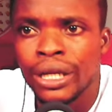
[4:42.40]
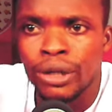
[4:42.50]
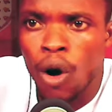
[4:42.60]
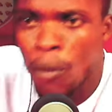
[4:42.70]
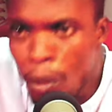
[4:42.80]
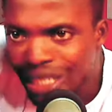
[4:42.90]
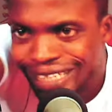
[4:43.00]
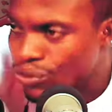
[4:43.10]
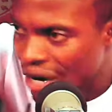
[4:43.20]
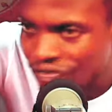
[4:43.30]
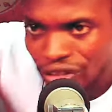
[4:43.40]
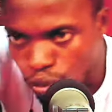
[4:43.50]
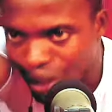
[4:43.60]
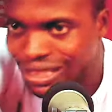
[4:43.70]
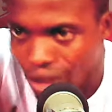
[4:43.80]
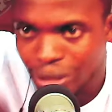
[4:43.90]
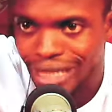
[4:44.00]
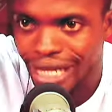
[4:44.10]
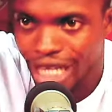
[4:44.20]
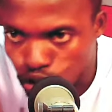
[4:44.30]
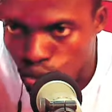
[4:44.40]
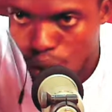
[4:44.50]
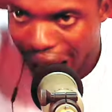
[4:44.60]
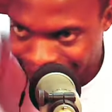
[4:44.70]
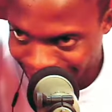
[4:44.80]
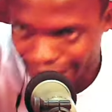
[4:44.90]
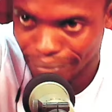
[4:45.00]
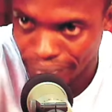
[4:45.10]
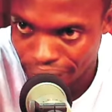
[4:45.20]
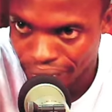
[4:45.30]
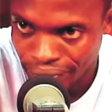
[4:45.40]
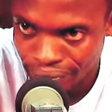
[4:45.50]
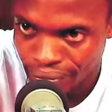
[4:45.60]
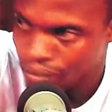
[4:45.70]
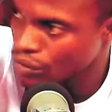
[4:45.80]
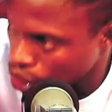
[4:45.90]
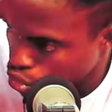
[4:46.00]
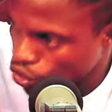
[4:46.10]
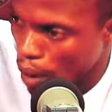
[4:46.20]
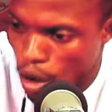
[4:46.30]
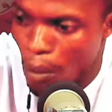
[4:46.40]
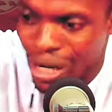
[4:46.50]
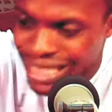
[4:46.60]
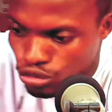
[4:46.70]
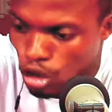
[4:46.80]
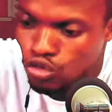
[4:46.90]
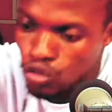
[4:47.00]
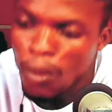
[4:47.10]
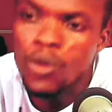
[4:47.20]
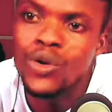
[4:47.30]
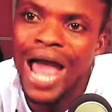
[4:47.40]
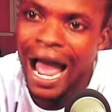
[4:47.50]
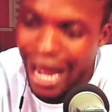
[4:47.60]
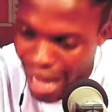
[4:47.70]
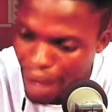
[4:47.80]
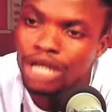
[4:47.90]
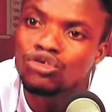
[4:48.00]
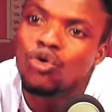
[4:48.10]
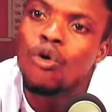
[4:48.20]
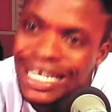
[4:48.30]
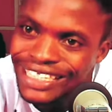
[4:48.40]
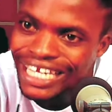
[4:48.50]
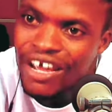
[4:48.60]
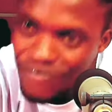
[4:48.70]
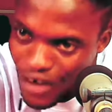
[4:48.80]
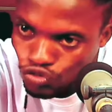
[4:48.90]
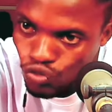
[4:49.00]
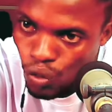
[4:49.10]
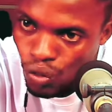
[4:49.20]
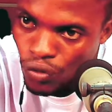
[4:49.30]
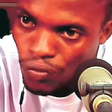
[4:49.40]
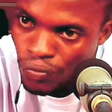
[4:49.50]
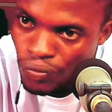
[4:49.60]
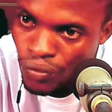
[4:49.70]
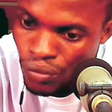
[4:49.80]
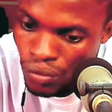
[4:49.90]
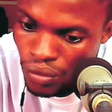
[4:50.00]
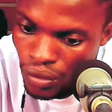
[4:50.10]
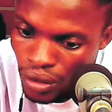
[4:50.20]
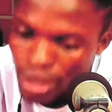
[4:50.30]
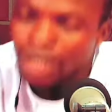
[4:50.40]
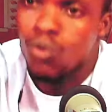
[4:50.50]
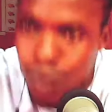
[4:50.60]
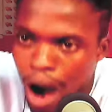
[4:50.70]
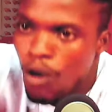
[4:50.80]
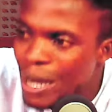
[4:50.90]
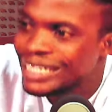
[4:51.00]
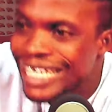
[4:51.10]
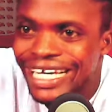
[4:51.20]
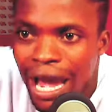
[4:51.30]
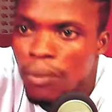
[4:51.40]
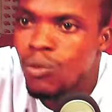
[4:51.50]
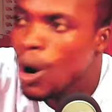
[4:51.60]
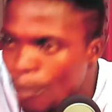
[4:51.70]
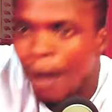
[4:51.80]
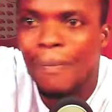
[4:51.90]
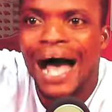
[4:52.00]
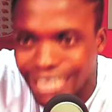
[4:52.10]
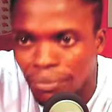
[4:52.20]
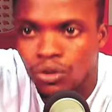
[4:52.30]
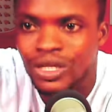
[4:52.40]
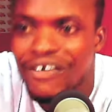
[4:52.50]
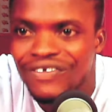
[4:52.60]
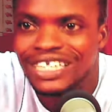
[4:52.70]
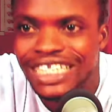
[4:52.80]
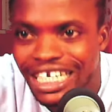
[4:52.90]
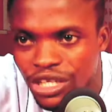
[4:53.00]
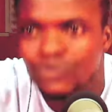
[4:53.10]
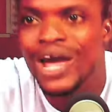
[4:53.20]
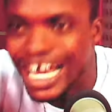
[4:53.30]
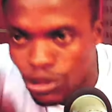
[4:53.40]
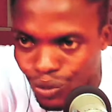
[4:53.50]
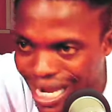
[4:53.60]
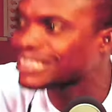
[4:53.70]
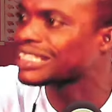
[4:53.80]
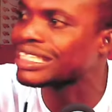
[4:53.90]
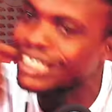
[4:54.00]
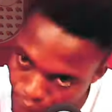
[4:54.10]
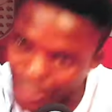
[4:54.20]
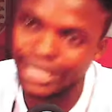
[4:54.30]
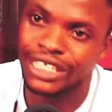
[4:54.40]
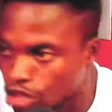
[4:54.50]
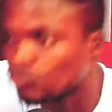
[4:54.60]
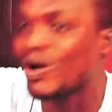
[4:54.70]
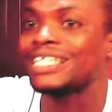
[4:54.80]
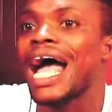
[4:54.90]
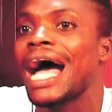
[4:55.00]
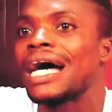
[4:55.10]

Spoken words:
omo musa referees no question you be say they should ask them no mo nyina dodo no mo wi a emye document yen famto wa u be di game we ho be ba asem no ye investigative wi a ye do lances yen hwe sie ntua sia